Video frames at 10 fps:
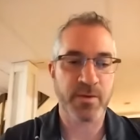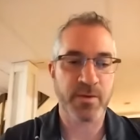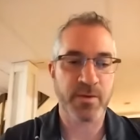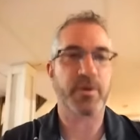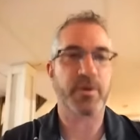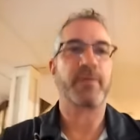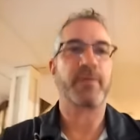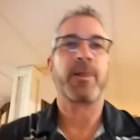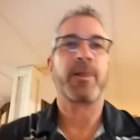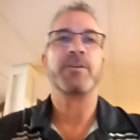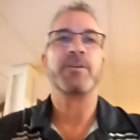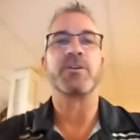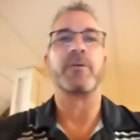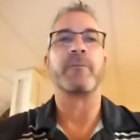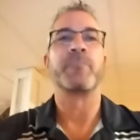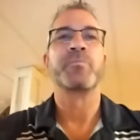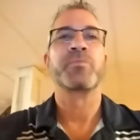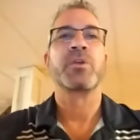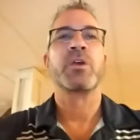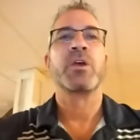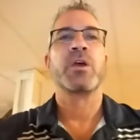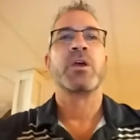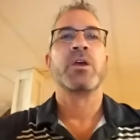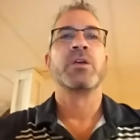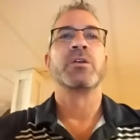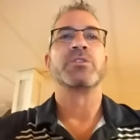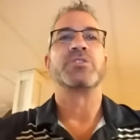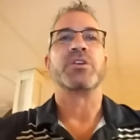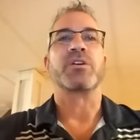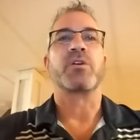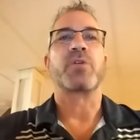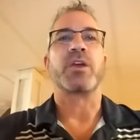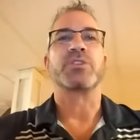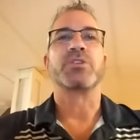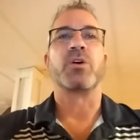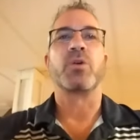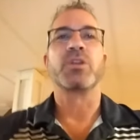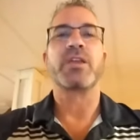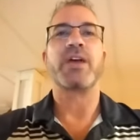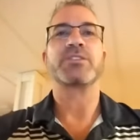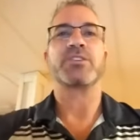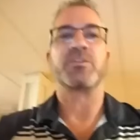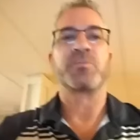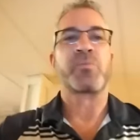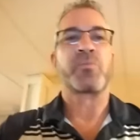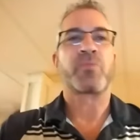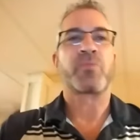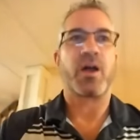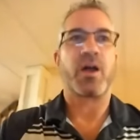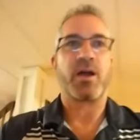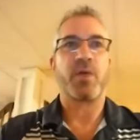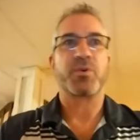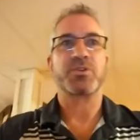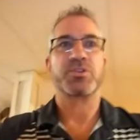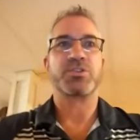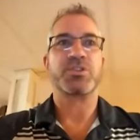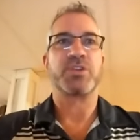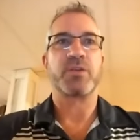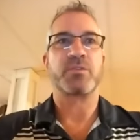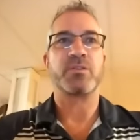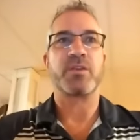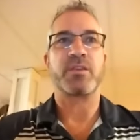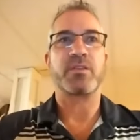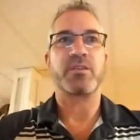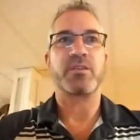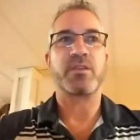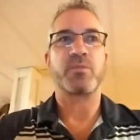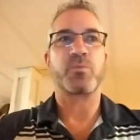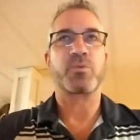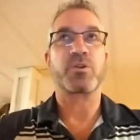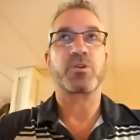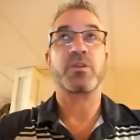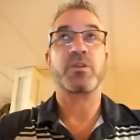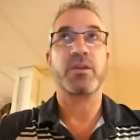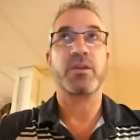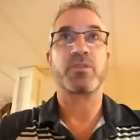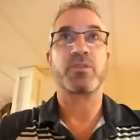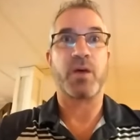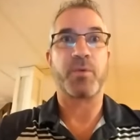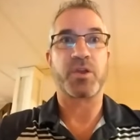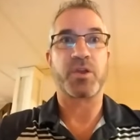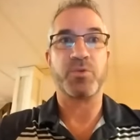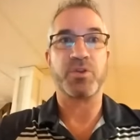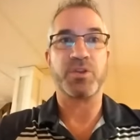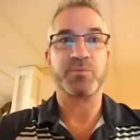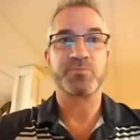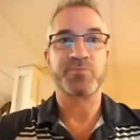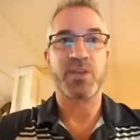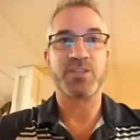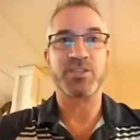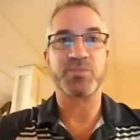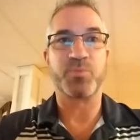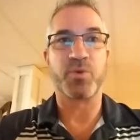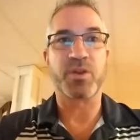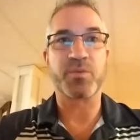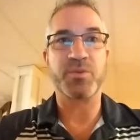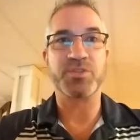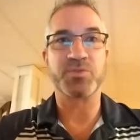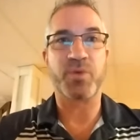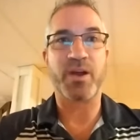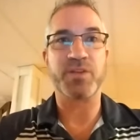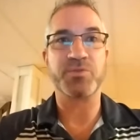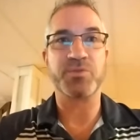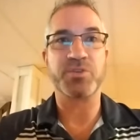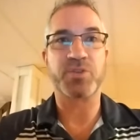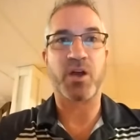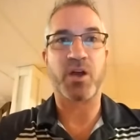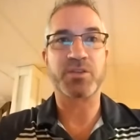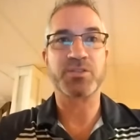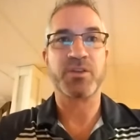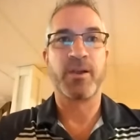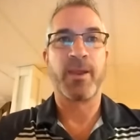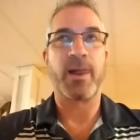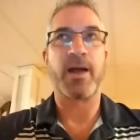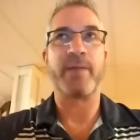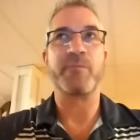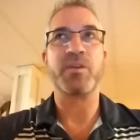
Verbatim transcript: Okay, so let's see here. Okay, so lastly, uh, I want to just share with you that that we're here to help our community. This is one of the reasons why I do these talks. Uh,